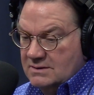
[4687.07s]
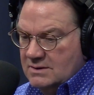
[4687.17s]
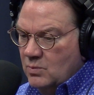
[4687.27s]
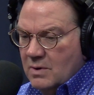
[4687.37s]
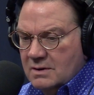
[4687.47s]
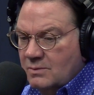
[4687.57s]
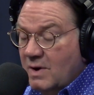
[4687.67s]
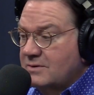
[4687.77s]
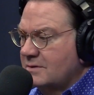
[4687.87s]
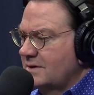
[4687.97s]

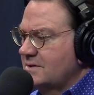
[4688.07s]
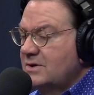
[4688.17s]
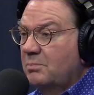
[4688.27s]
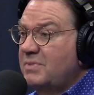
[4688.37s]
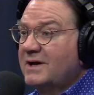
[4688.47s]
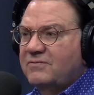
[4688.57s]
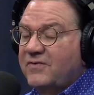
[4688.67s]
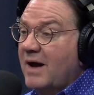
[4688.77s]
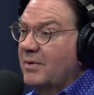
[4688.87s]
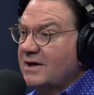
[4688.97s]
whether it big
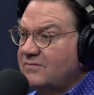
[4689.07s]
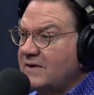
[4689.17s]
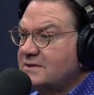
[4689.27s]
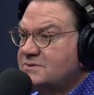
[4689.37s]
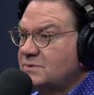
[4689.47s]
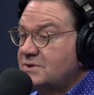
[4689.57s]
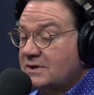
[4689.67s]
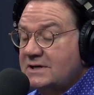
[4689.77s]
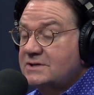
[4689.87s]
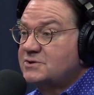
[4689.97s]
family events when your
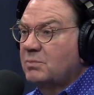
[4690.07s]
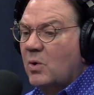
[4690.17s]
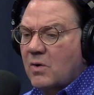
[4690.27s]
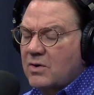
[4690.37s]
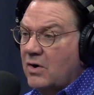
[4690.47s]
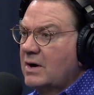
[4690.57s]
kids are born, or